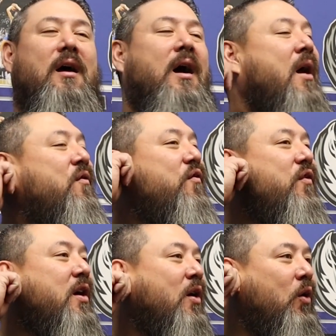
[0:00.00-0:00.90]
I
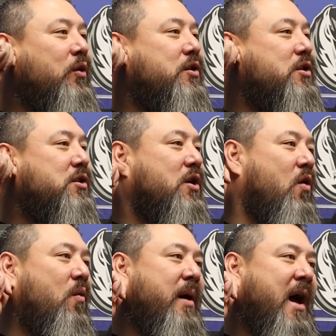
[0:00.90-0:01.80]
feel
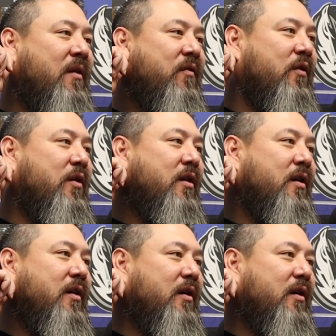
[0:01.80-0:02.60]
so bad for...